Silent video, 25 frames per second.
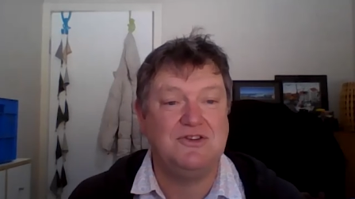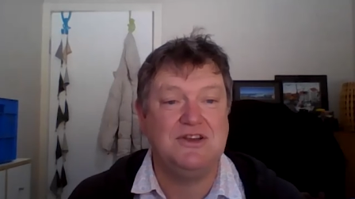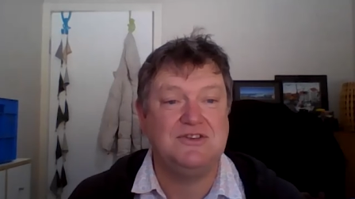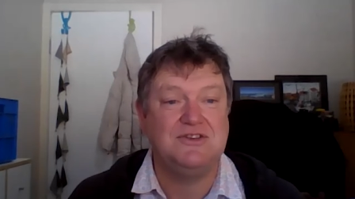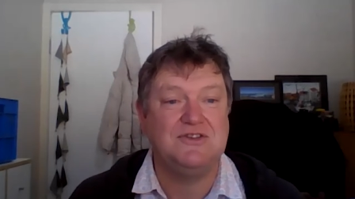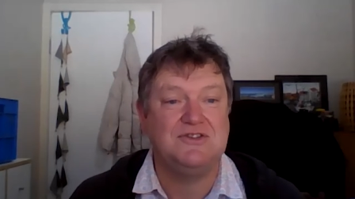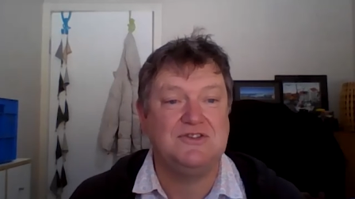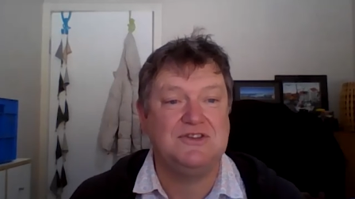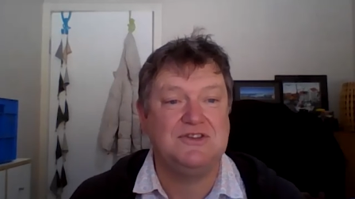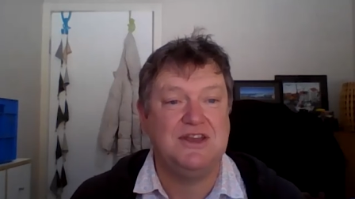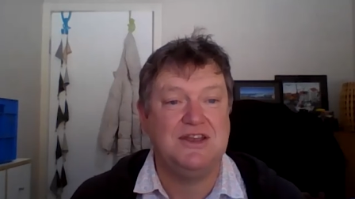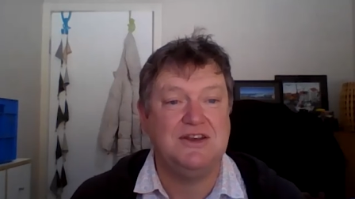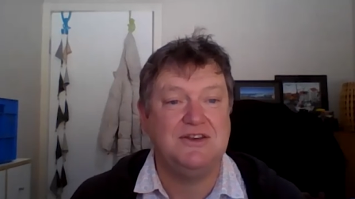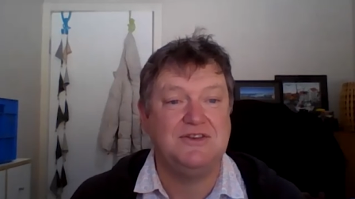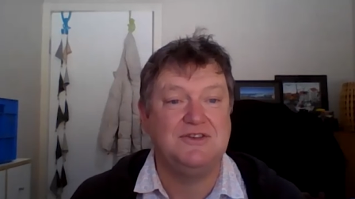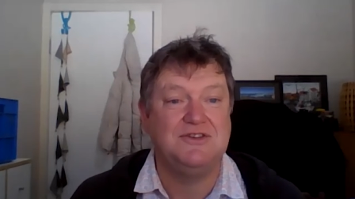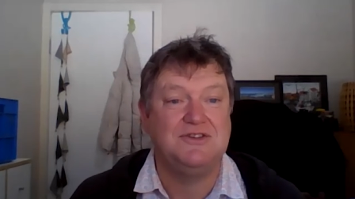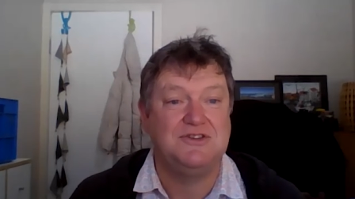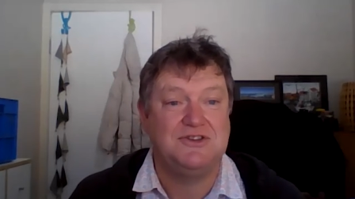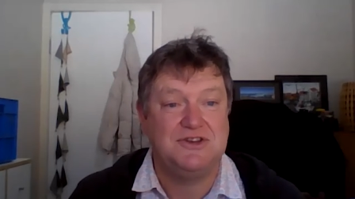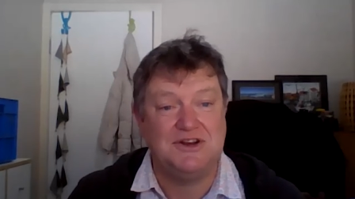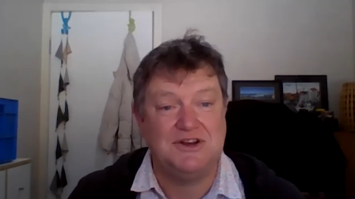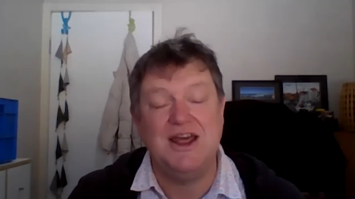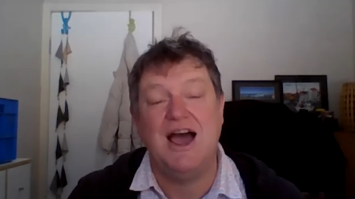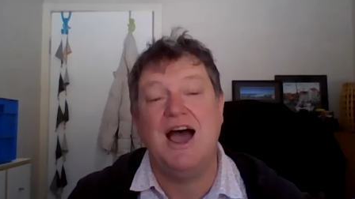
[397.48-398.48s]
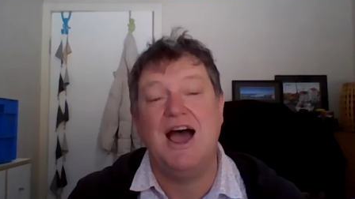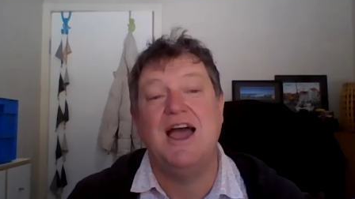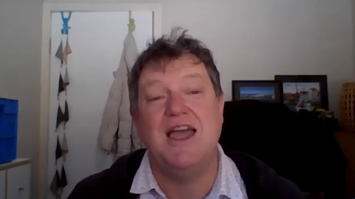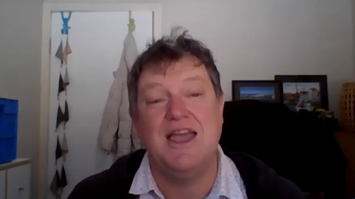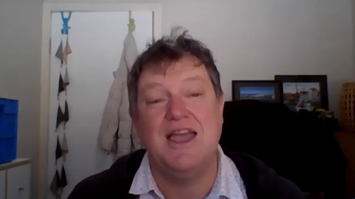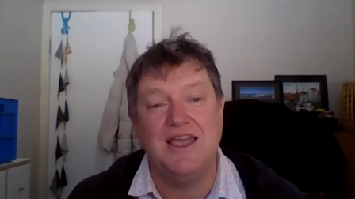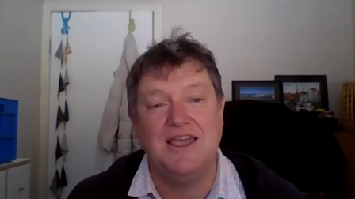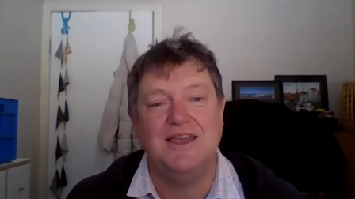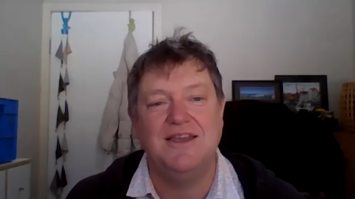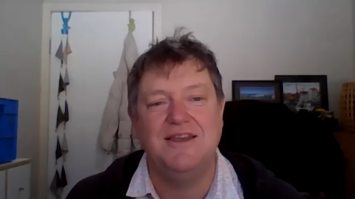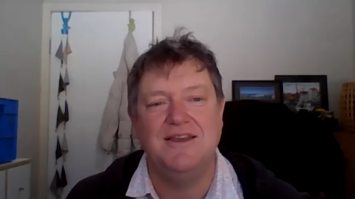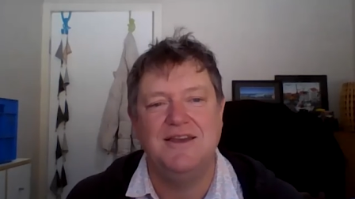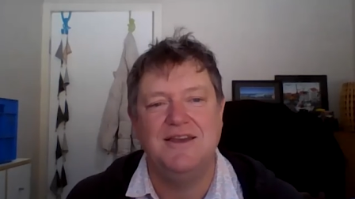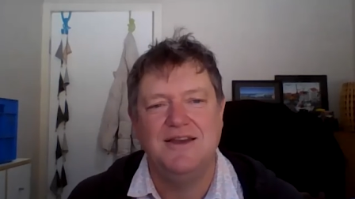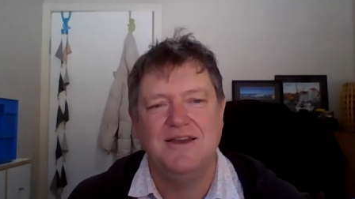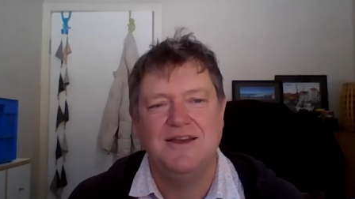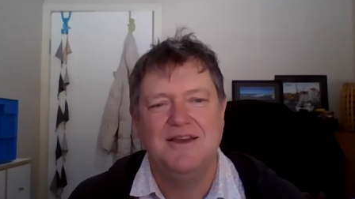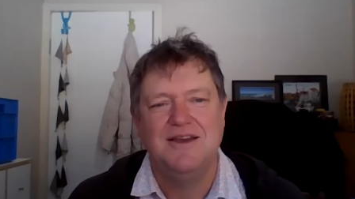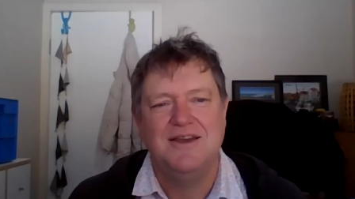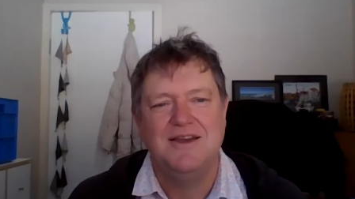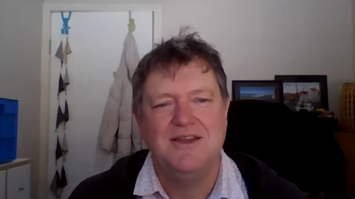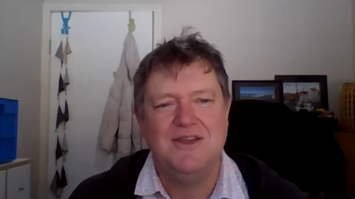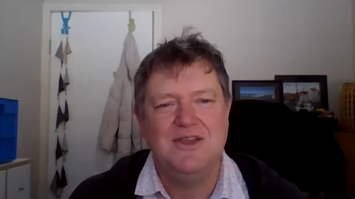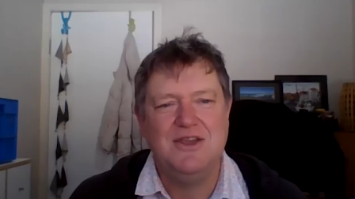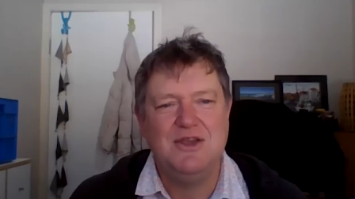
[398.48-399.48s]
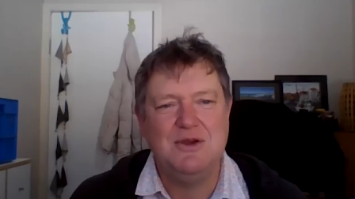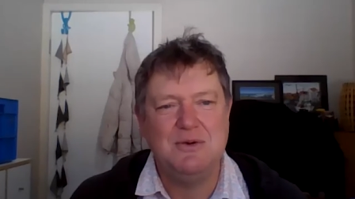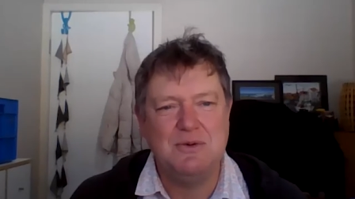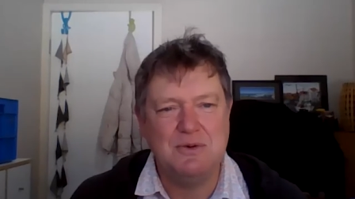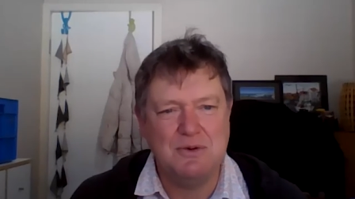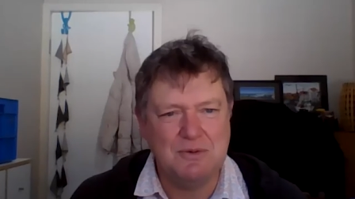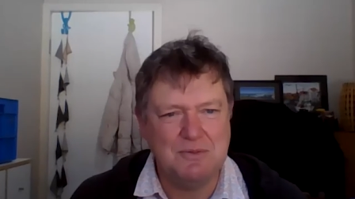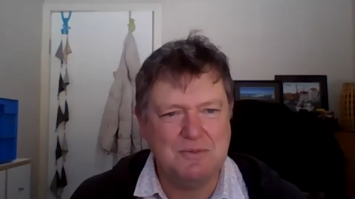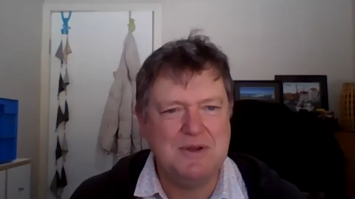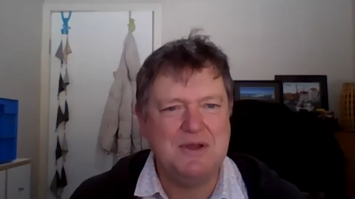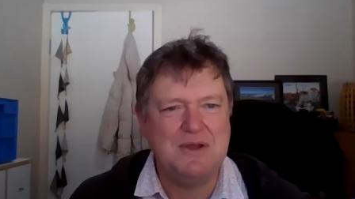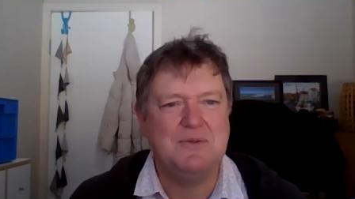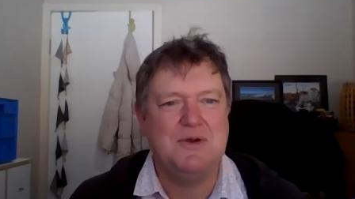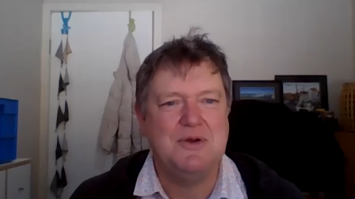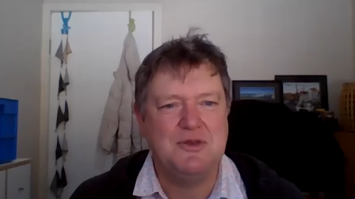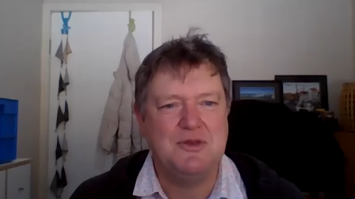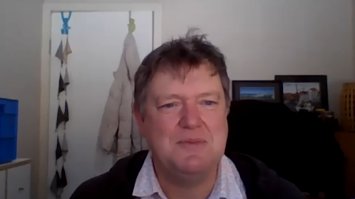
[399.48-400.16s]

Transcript: and Jesus said, "Today, you will be